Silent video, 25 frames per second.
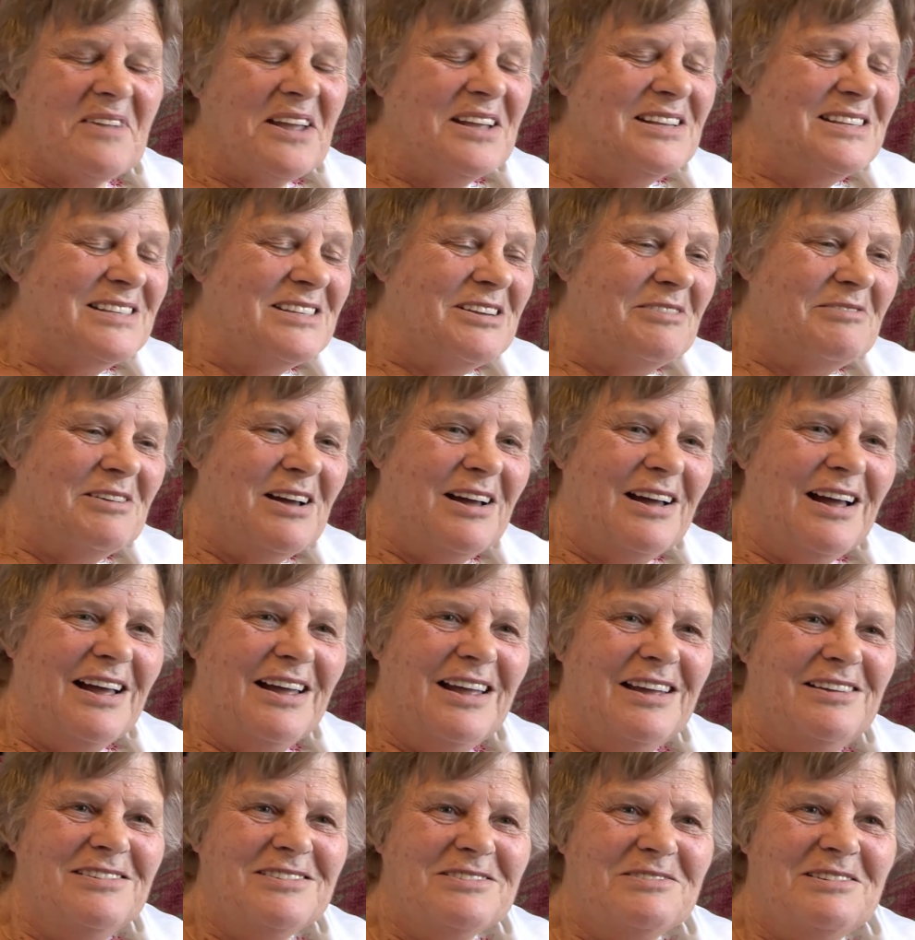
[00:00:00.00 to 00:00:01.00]
So
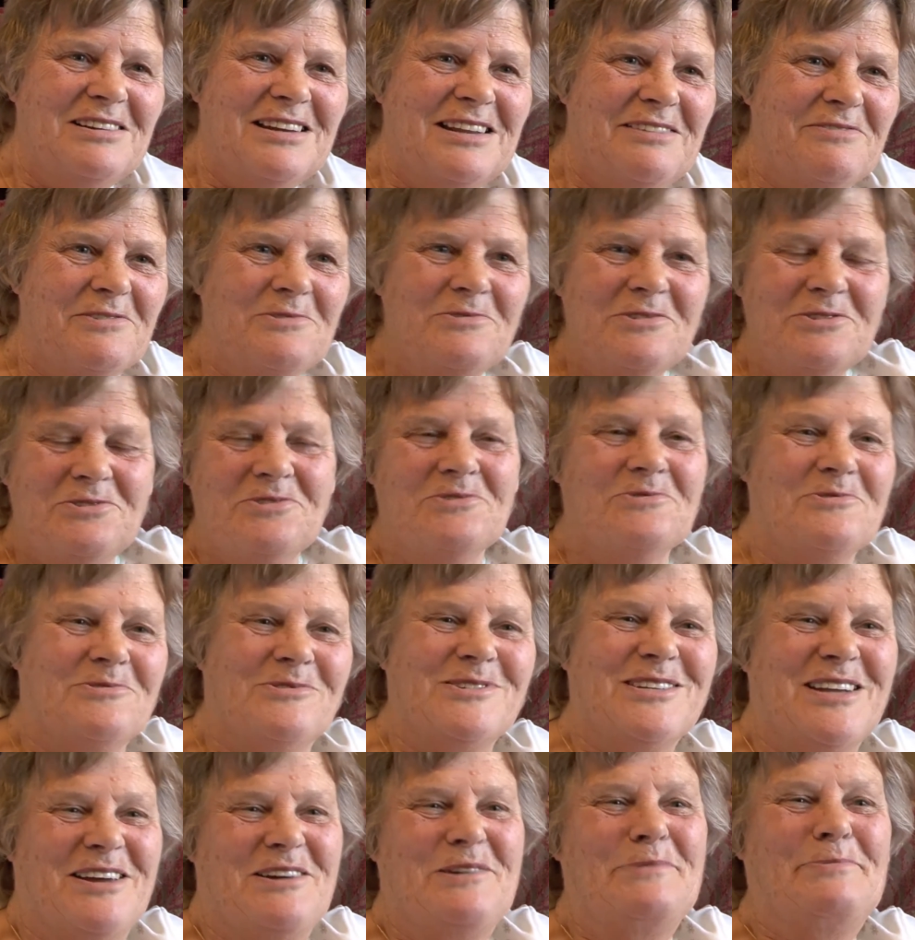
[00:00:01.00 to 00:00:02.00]
I used to leave all the
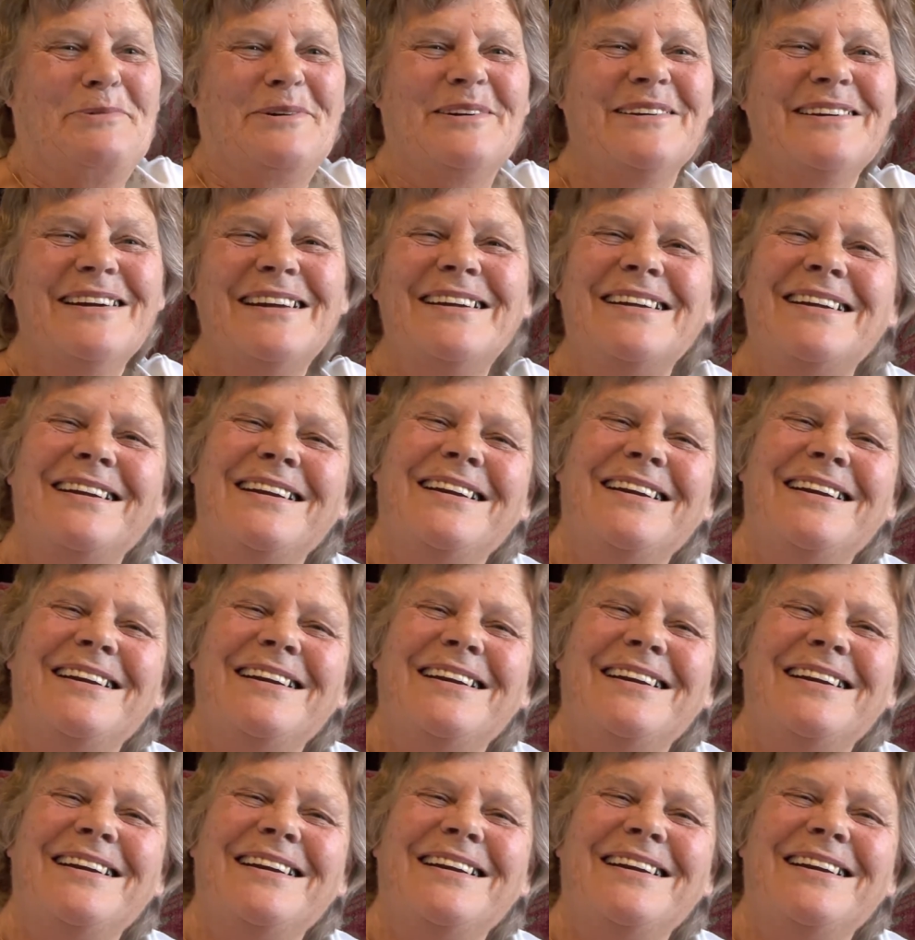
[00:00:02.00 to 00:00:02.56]
doors open